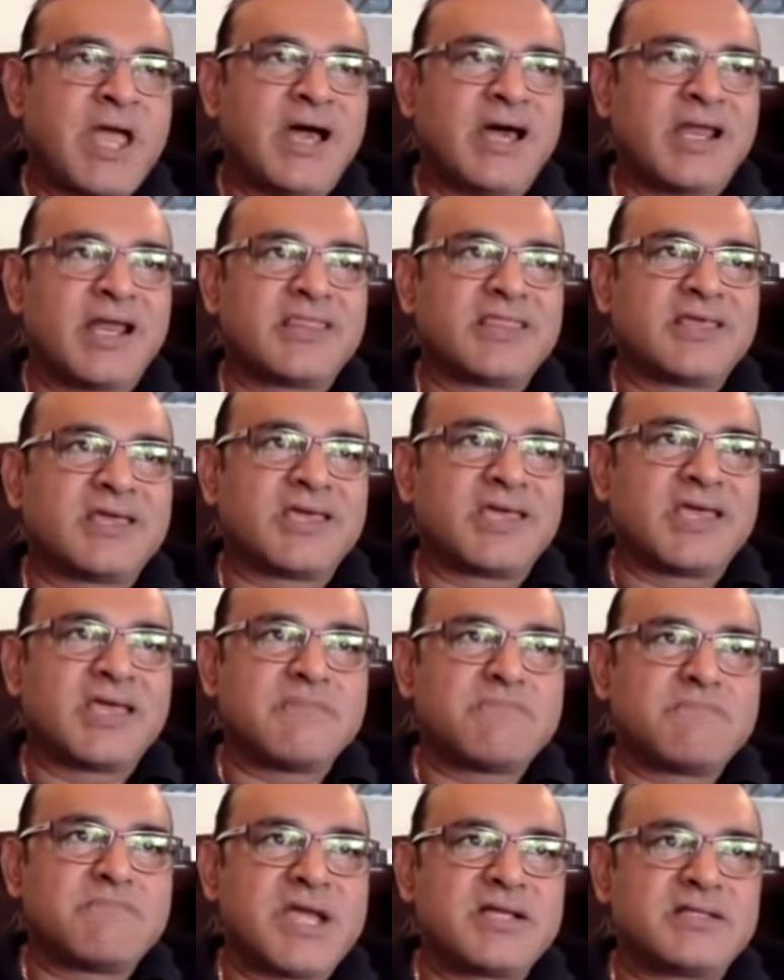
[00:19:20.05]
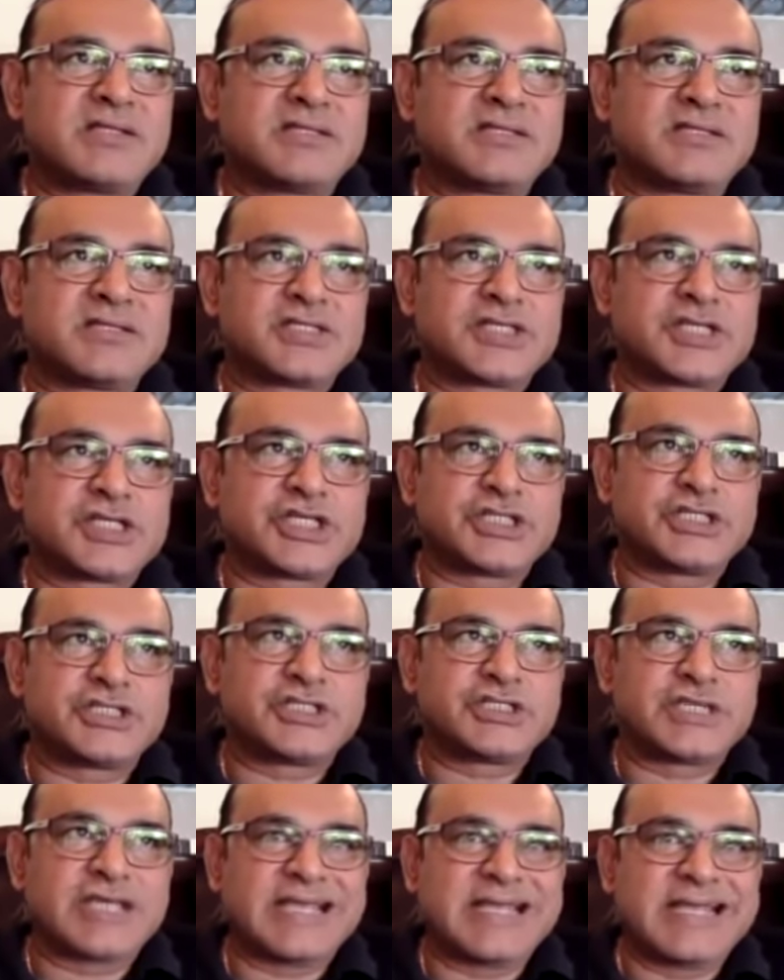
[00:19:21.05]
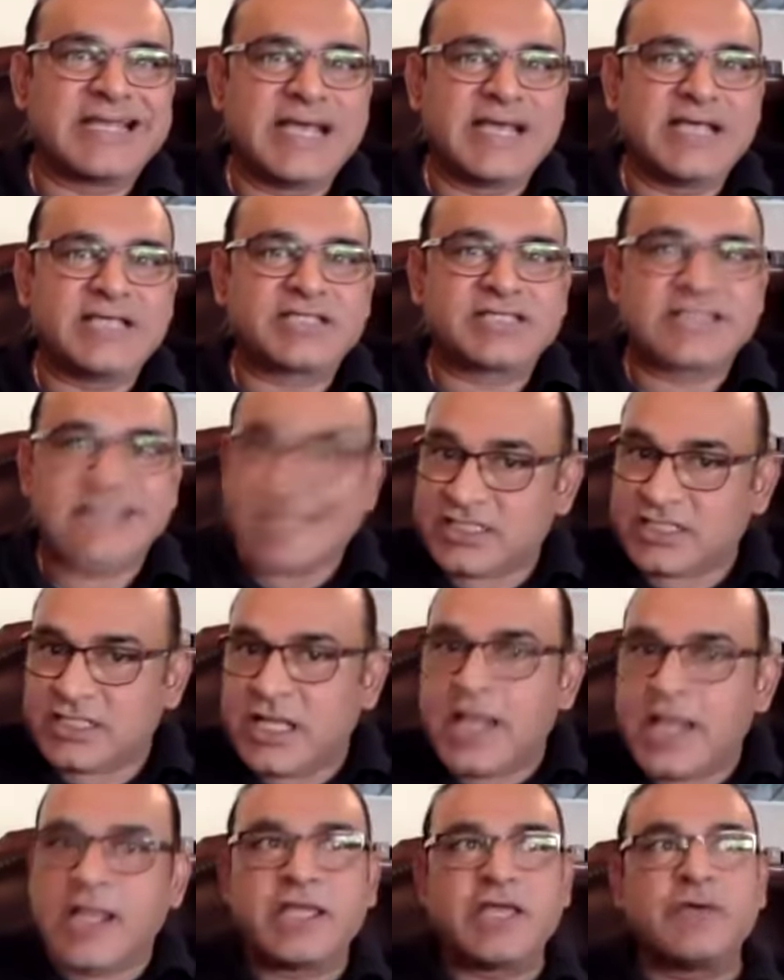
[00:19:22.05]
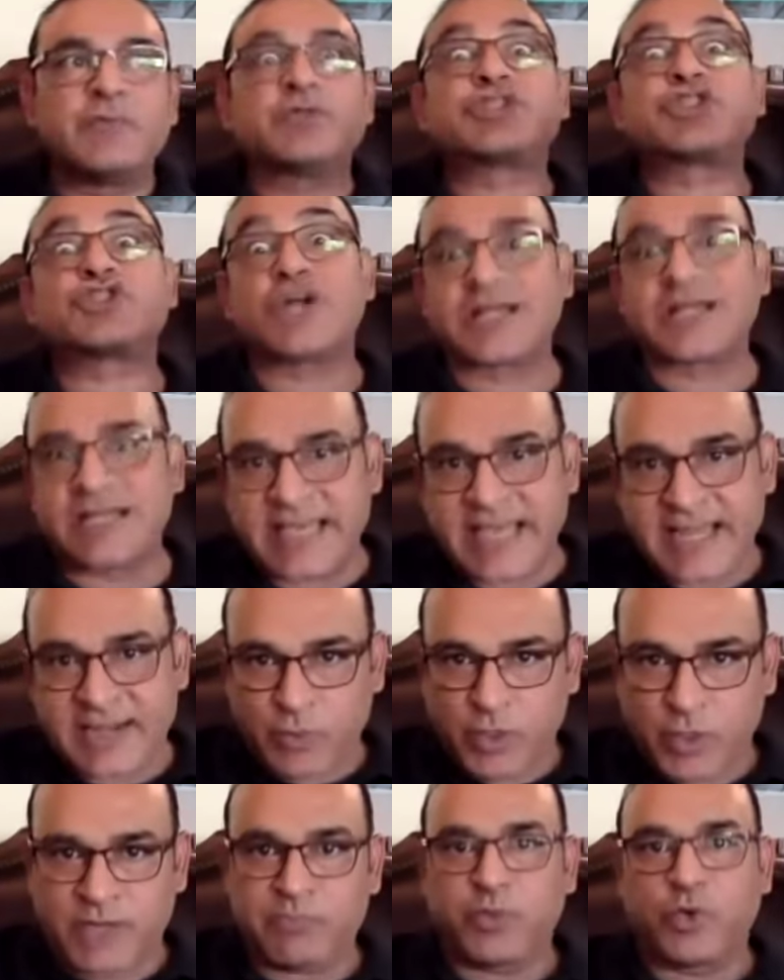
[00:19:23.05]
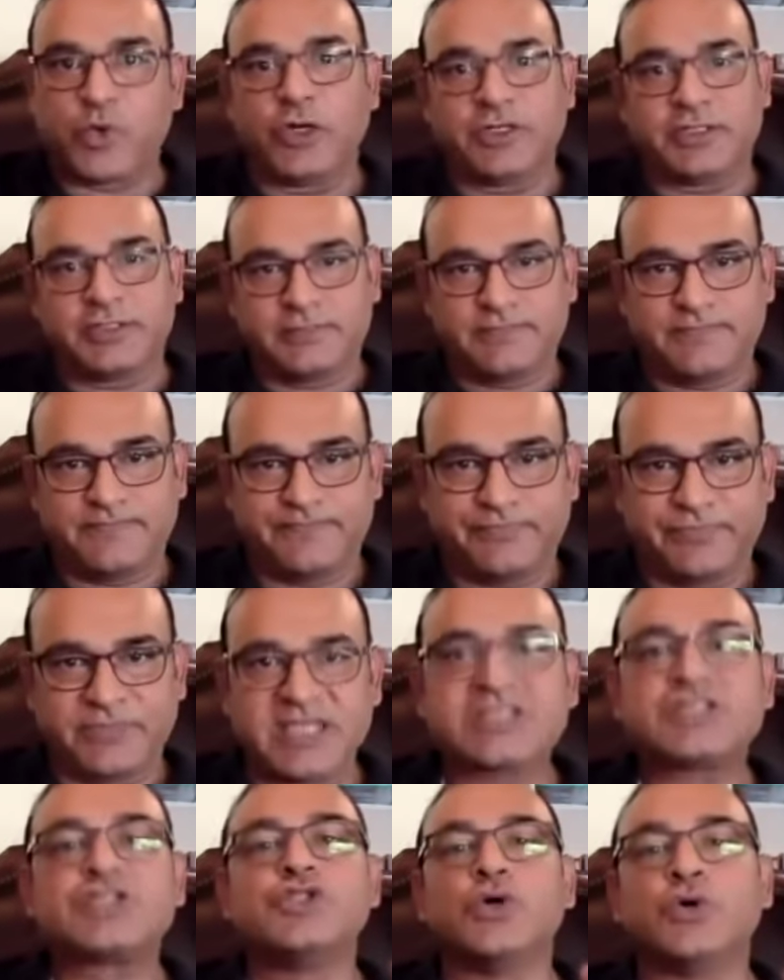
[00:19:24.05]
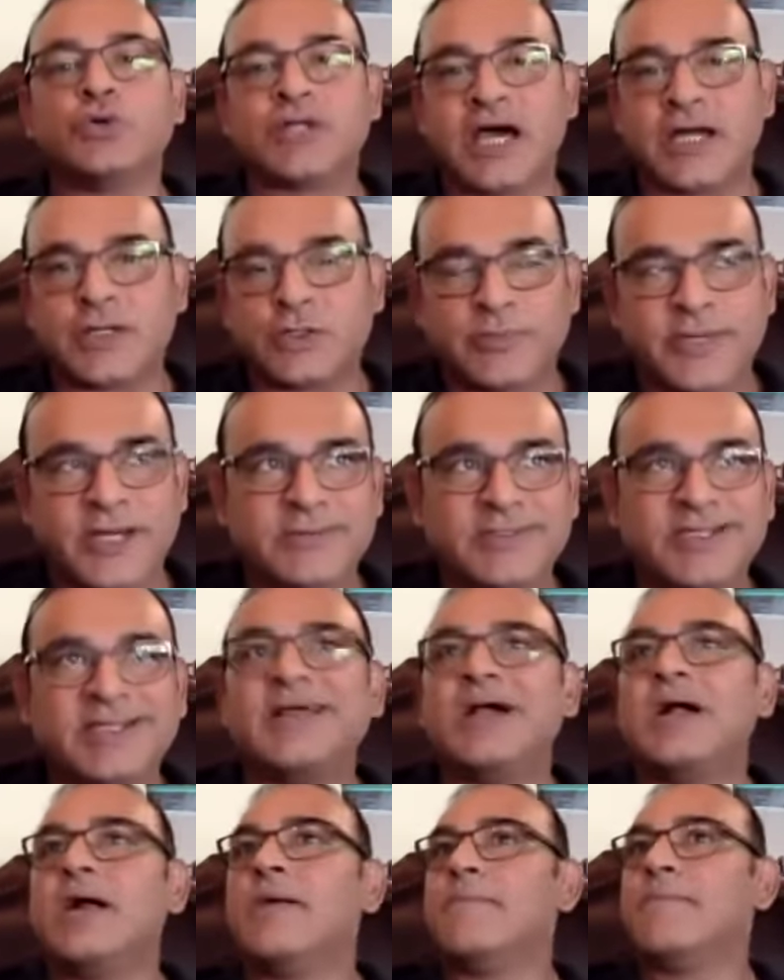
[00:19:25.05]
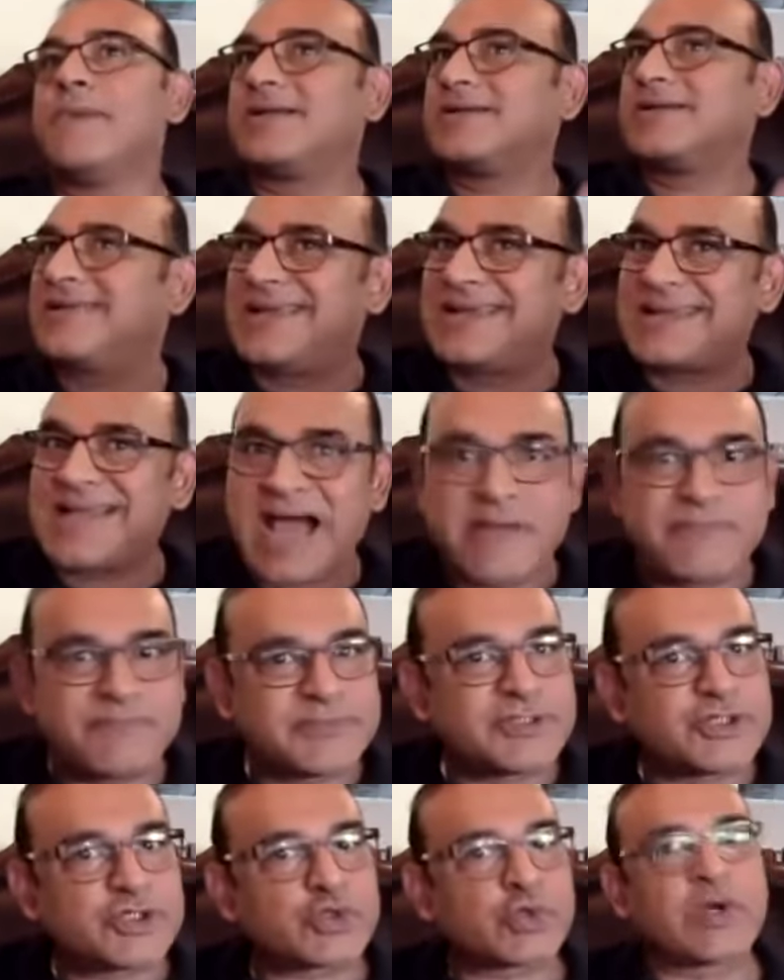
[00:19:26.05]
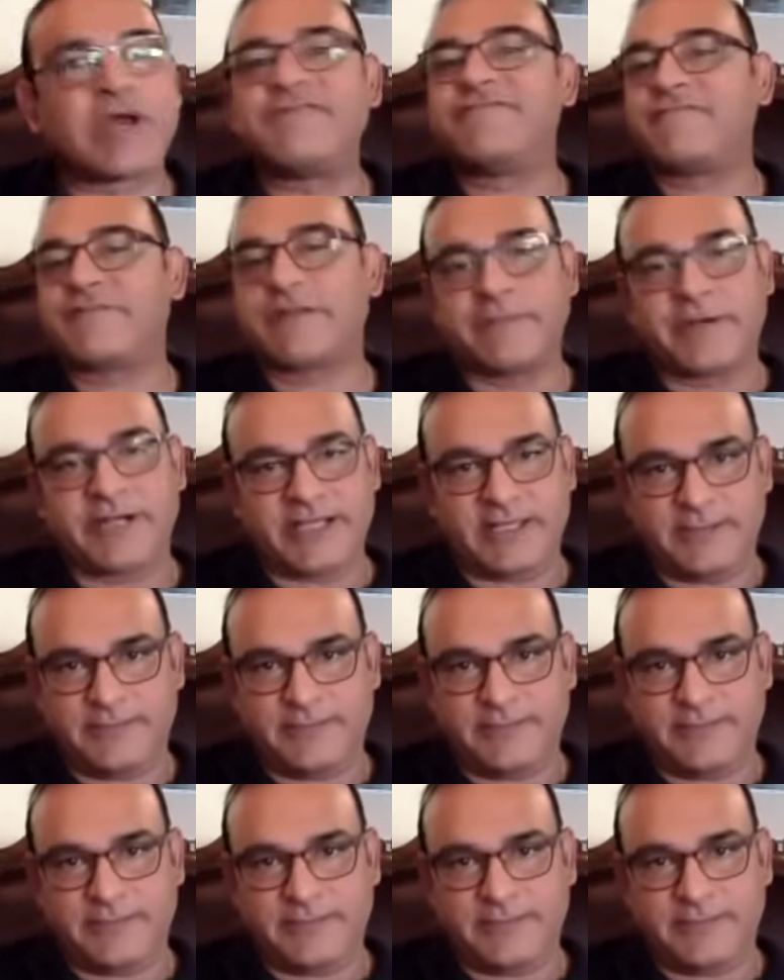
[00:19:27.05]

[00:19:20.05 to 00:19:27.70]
And I think he made the decisions in haste. Yes, he was struggling at one point. There's no doubt about it. But it happens to everybody